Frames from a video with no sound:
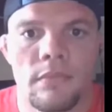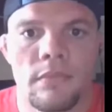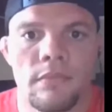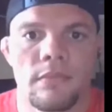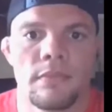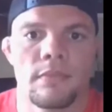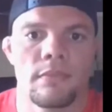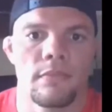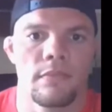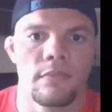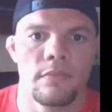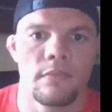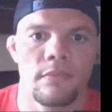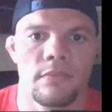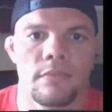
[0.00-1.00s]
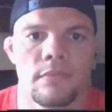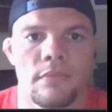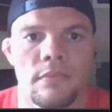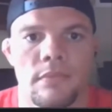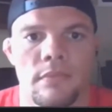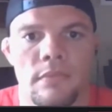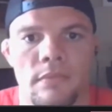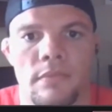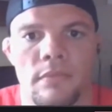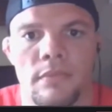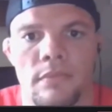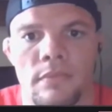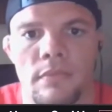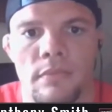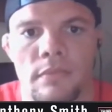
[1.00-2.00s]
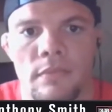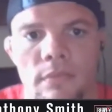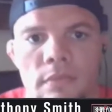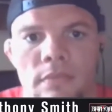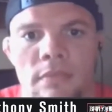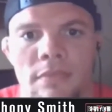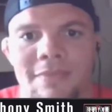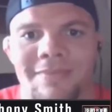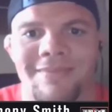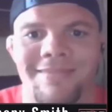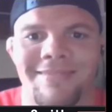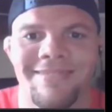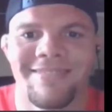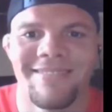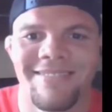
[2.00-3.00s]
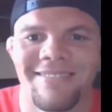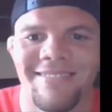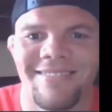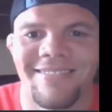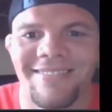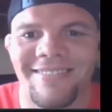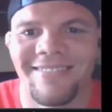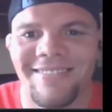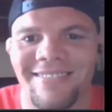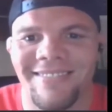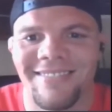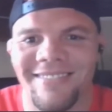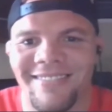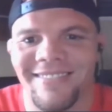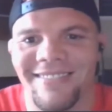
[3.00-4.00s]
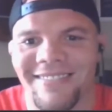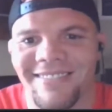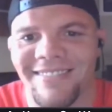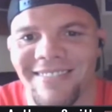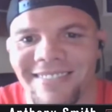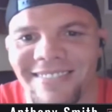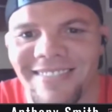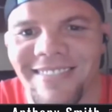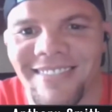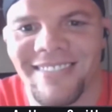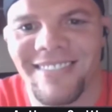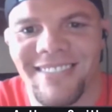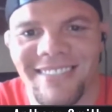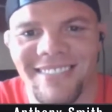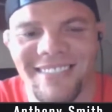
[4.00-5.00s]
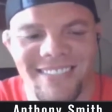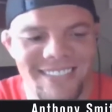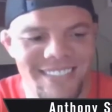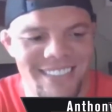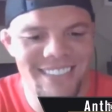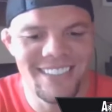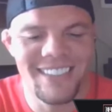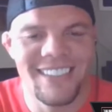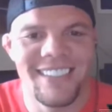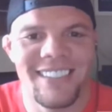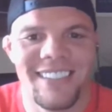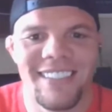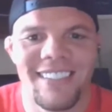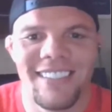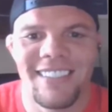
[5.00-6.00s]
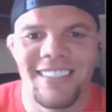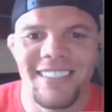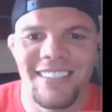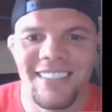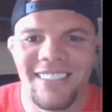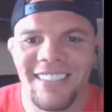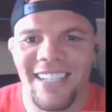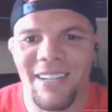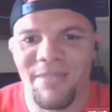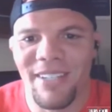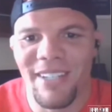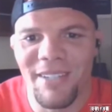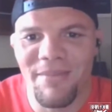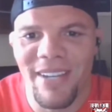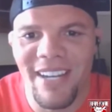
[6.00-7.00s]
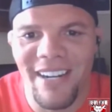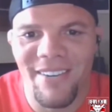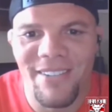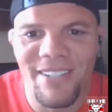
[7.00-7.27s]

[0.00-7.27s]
(silent)